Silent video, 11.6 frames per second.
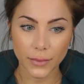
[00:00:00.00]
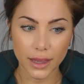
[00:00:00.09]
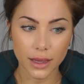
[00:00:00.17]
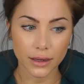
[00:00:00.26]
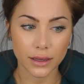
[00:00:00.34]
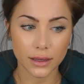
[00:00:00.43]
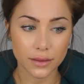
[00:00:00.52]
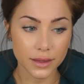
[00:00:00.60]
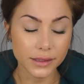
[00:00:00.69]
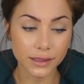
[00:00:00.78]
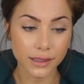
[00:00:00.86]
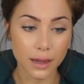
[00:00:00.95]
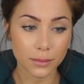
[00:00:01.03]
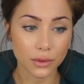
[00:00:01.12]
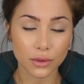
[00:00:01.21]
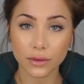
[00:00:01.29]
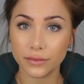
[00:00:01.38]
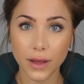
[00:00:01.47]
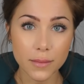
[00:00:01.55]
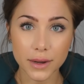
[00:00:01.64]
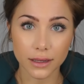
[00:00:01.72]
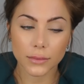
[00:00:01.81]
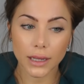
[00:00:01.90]
and in this example,
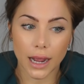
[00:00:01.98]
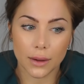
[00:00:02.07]
feminine.